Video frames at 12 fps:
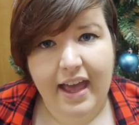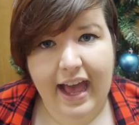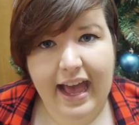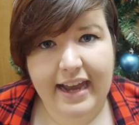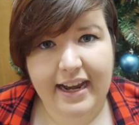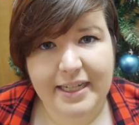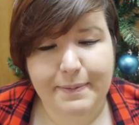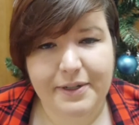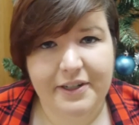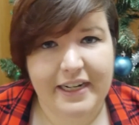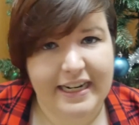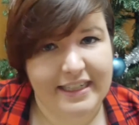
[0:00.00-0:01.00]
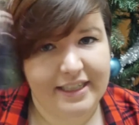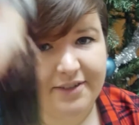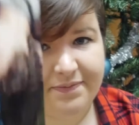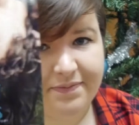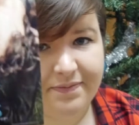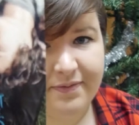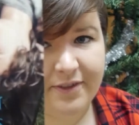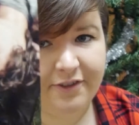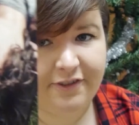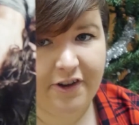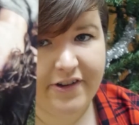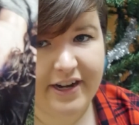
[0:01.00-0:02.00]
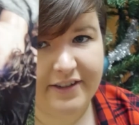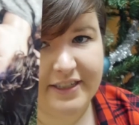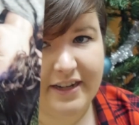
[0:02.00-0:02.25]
And last but not least, The Fault in Our